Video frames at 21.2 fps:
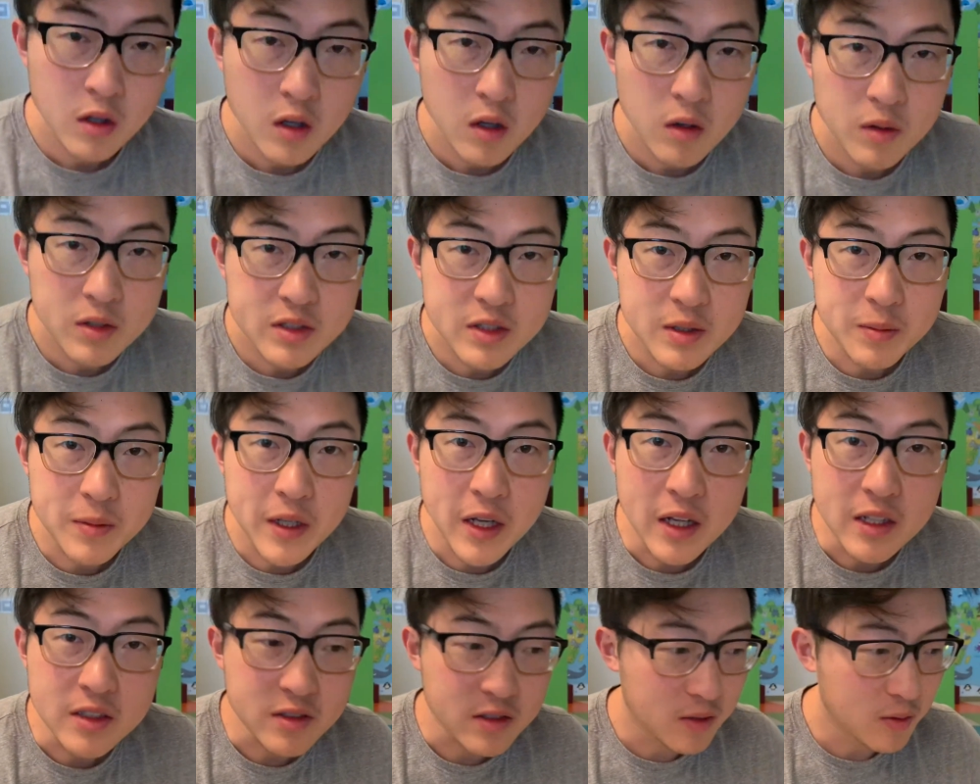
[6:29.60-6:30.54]
What's up,
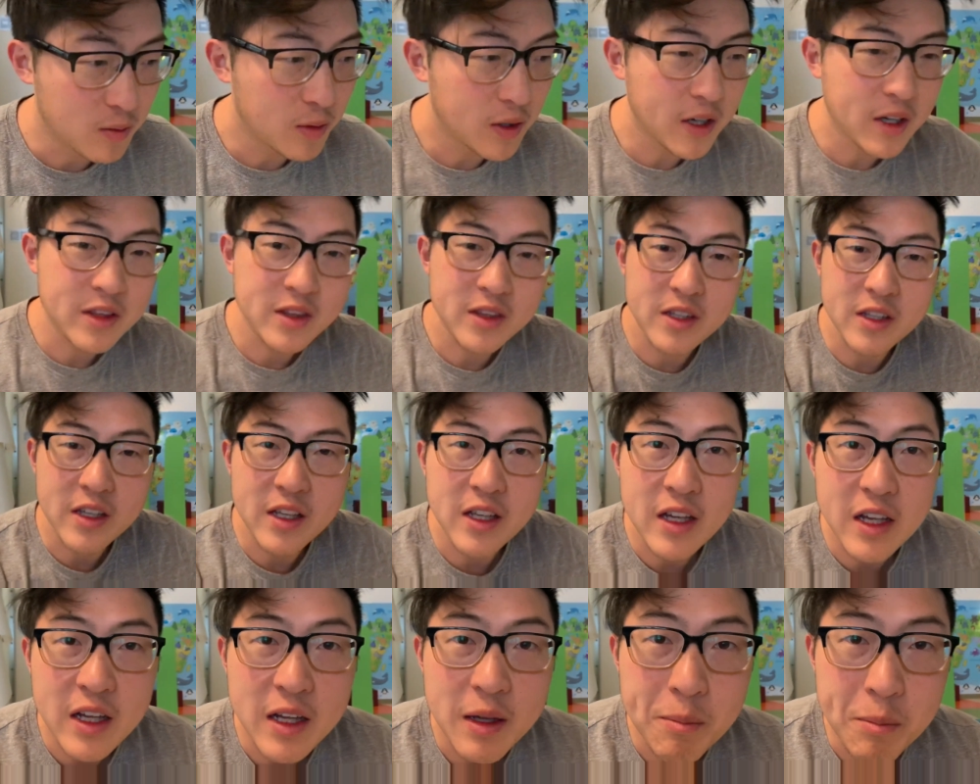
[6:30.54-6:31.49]
guys? We're at
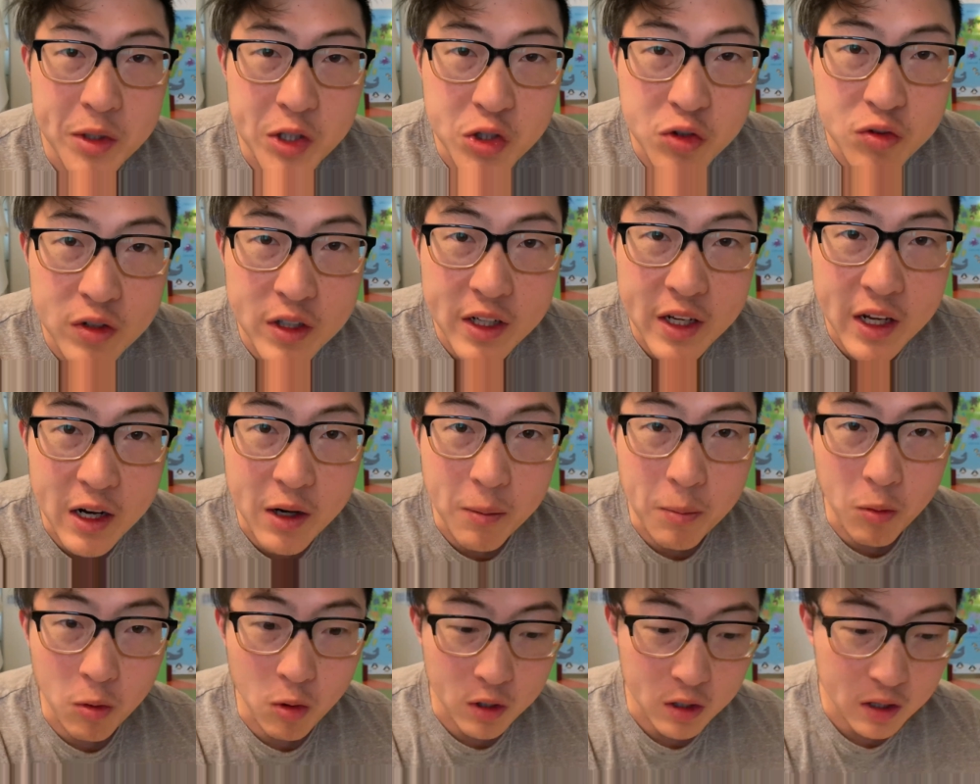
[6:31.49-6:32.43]
the Madrid
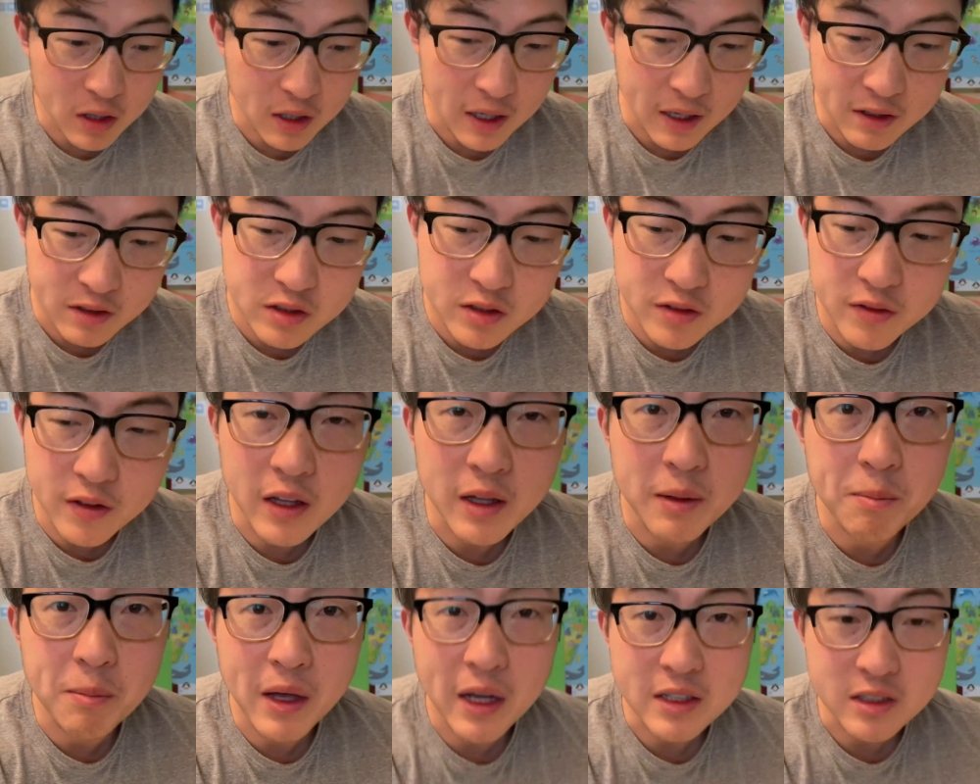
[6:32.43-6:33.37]
Airport Lounge, flying
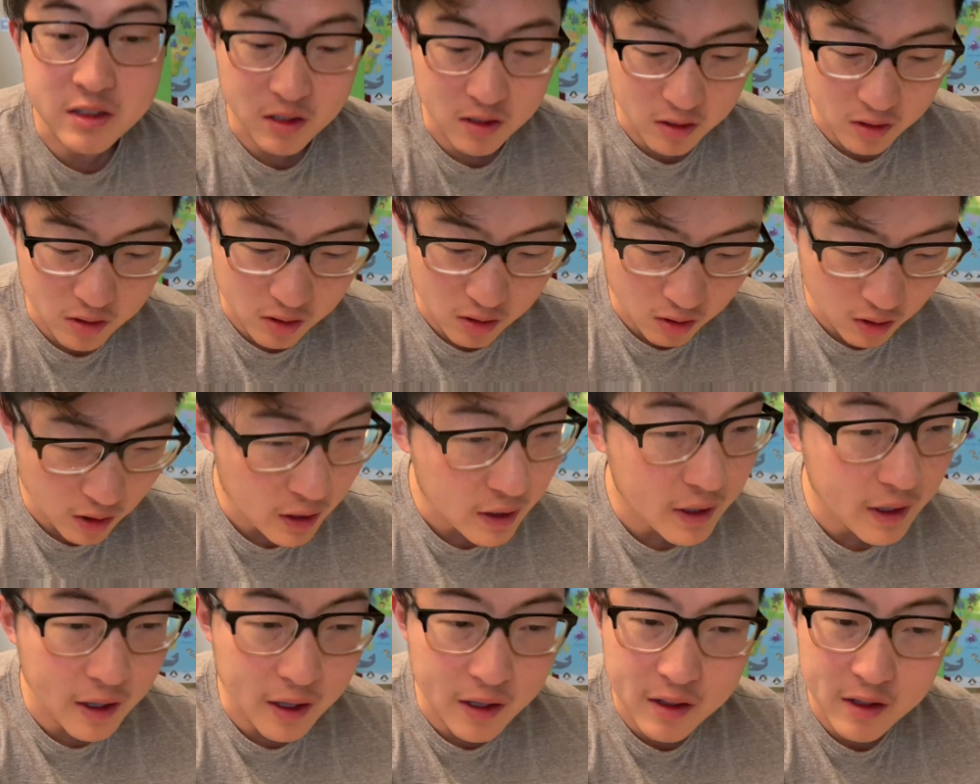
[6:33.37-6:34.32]
back to New York,
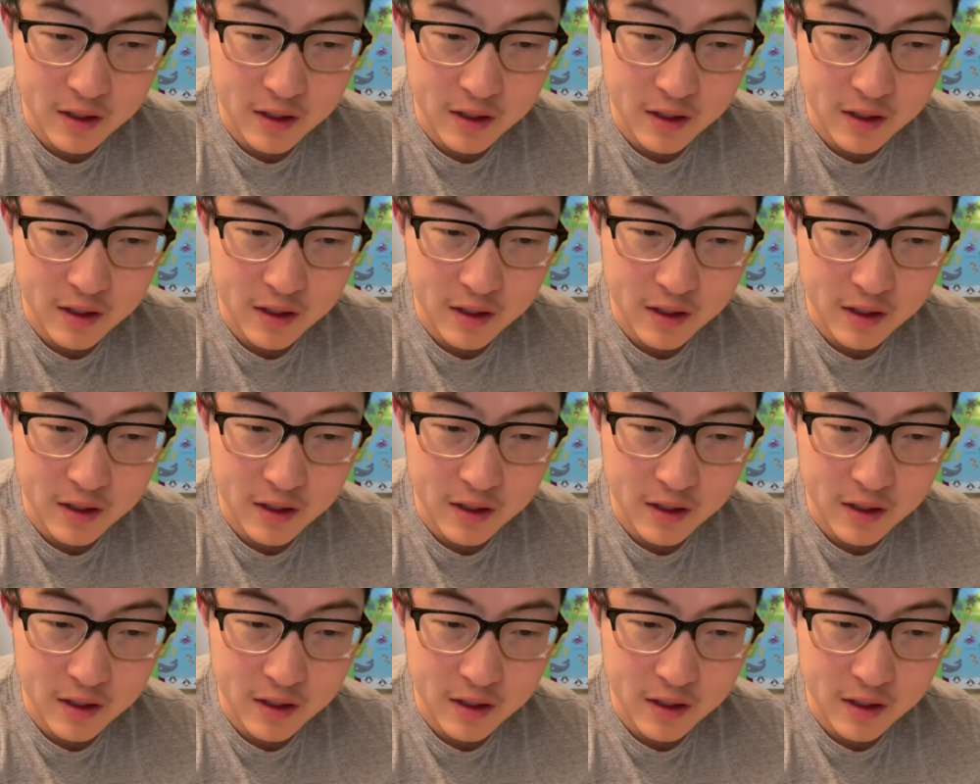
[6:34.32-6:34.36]
and